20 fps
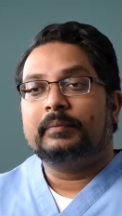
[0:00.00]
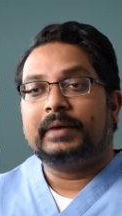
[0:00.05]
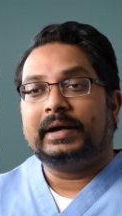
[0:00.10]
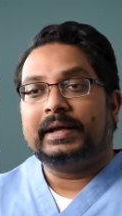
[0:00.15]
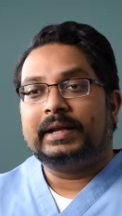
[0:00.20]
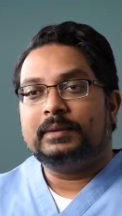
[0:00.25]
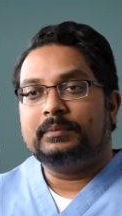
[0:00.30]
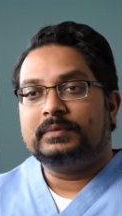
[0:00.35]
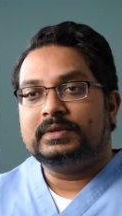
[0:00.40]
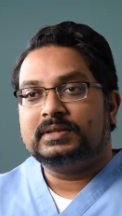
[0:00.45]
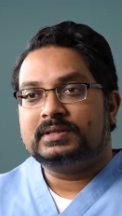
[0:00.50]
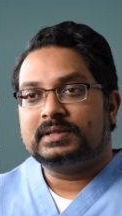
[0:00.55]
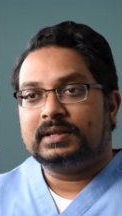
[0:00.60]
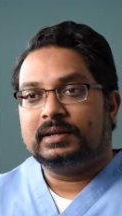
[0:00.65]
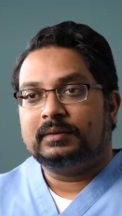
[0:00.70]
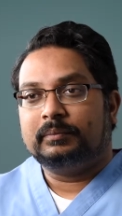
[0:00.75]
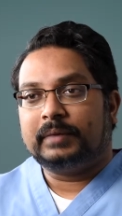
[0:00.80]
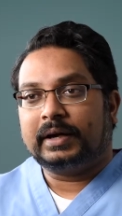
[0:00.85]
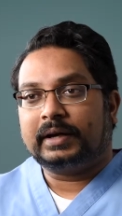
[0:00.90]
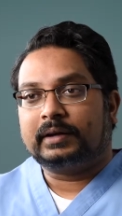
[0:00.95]
My name is
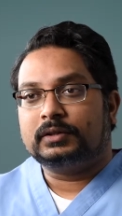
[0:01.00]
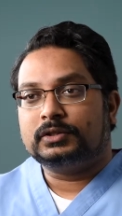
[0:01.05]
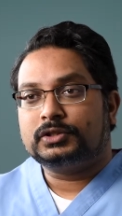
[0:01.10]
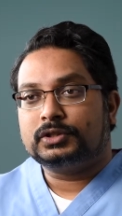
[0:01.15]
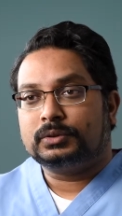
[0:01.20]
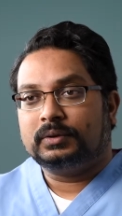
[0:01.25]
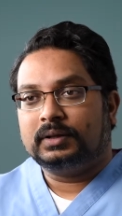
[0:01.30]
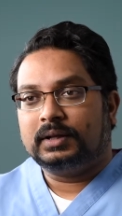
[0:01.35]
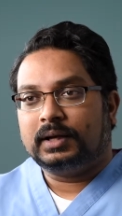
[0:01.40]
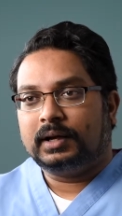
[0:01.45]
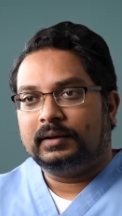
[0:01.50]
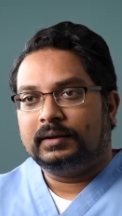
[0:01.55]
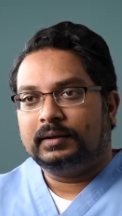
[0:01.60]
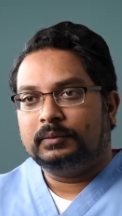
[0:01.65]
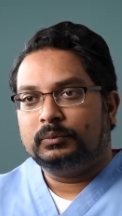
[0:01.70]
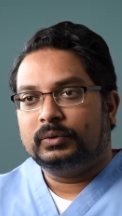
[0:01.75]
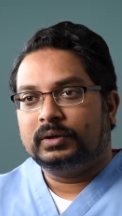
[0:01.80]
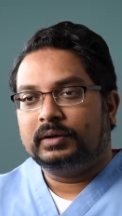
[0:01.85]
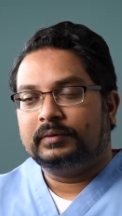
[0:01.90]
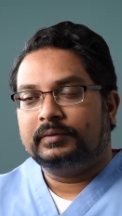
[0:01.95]
uh, Michael
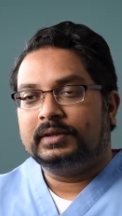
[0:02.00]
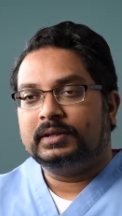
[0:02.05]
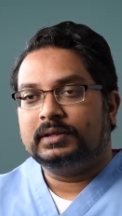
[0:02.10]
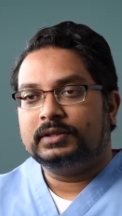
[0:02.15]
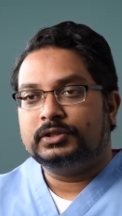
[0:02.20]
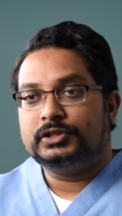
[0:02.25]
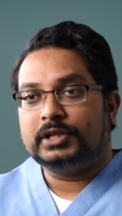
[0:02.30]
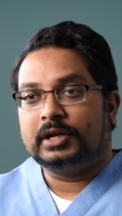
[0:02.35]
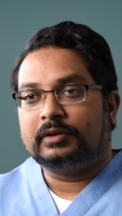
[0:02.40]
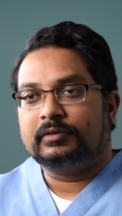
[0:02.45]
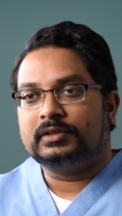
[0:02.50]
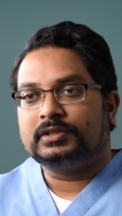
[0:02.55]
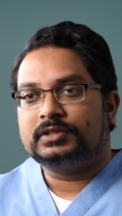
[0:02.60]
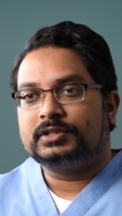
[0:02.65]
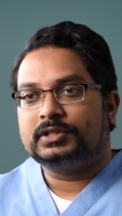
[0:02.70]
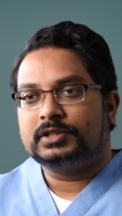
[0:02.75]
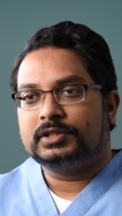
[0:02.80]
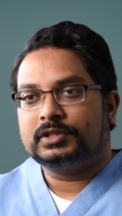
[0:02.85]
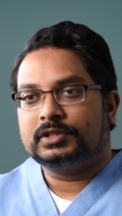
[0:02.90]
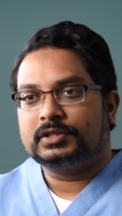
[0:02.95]
Joalala. I'm one of the general
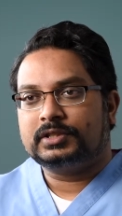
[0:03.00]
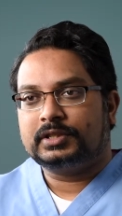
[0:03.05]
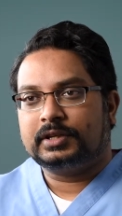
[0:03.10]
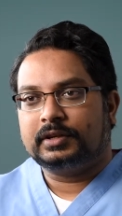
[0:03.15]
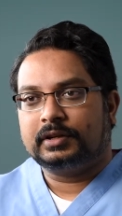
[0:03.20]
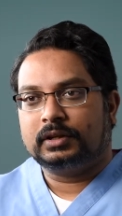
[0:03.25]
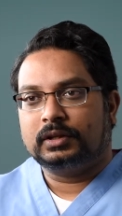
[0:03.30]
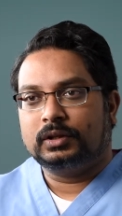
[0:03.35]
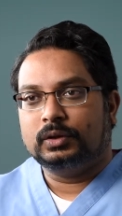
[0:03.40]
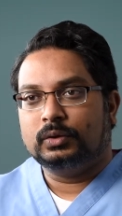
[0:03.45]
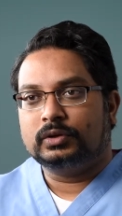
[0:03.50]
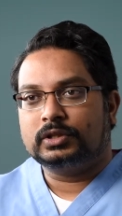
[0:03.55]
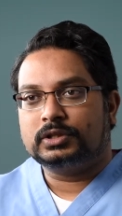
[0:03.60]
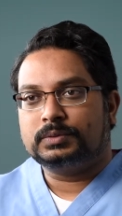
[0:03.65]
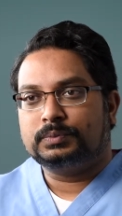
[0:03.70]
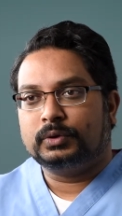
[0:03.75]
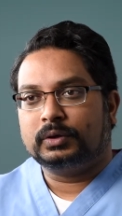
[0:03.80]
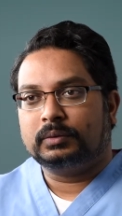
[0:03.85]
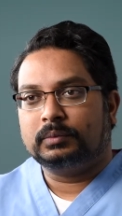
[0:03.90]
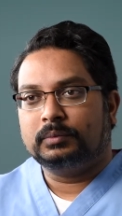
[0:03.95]
surgeons here at
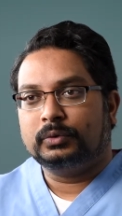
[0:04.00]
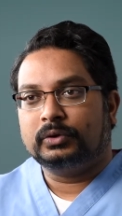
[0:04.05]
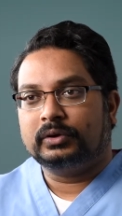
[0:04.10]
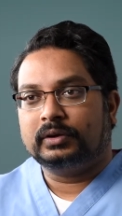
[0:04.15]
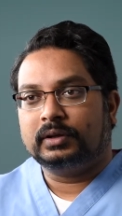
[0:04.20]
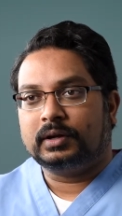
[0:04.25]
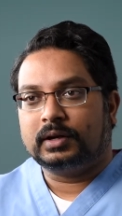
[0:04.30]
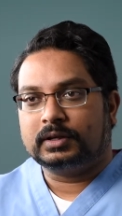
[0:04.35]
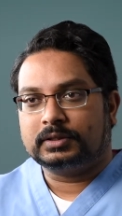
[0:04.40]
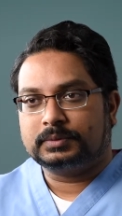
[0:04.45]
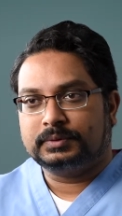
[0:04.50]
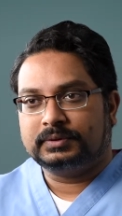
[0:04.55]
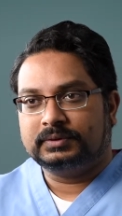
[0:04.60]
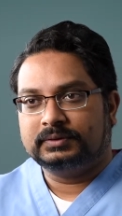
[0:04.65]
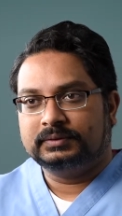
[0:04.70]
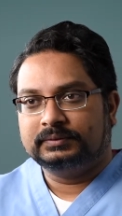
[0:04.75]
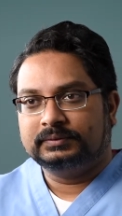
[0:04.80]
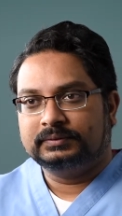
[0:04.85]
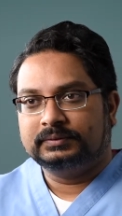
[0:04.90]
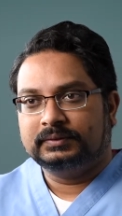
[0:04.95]
Logansport Memorial Hospital.